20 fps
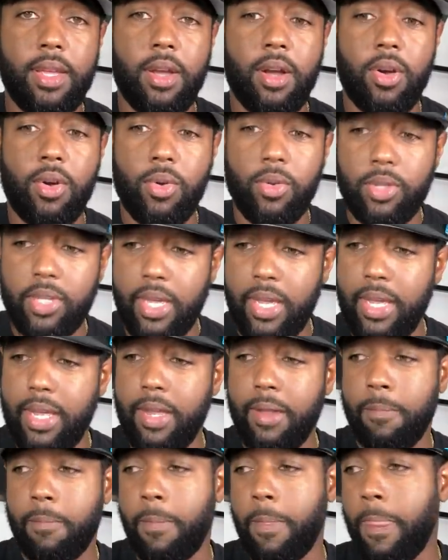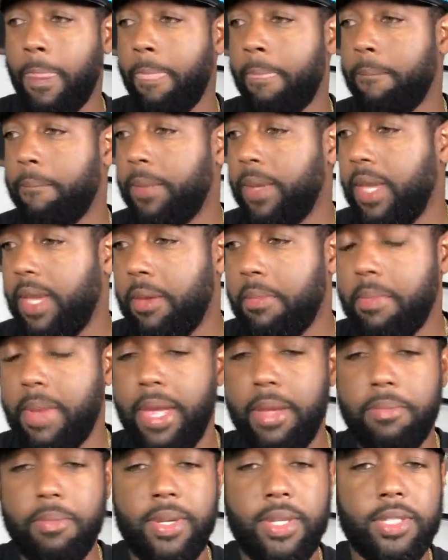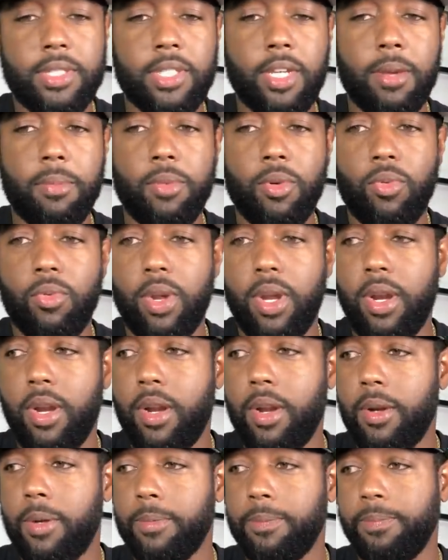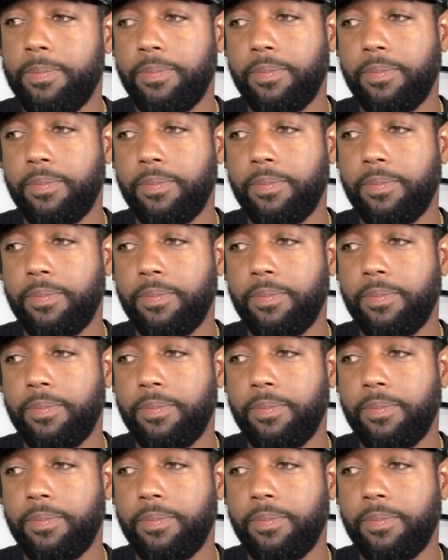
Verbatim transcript: okay? It may be something to where